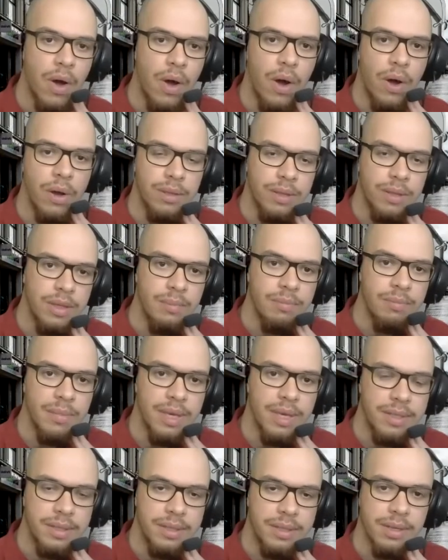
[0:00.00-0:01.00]
on the
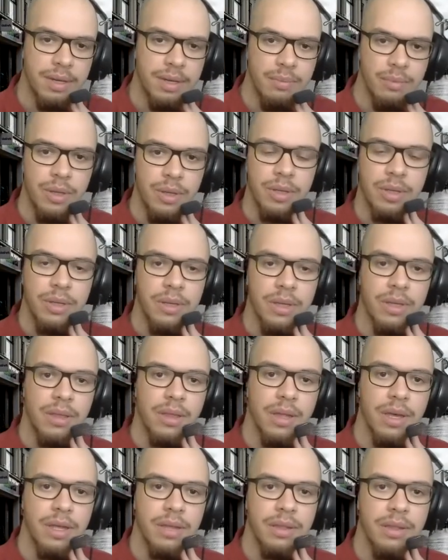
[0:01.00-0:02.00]
Myst community
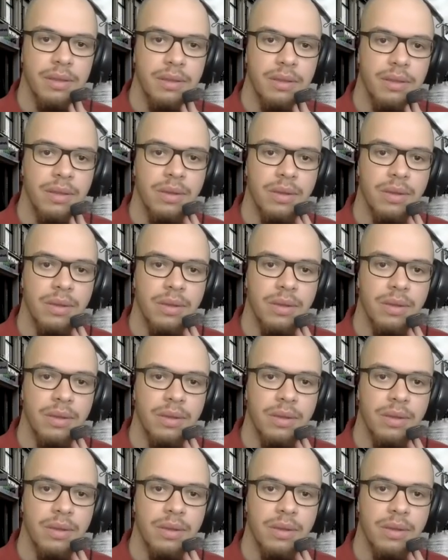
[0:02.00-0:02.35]
then?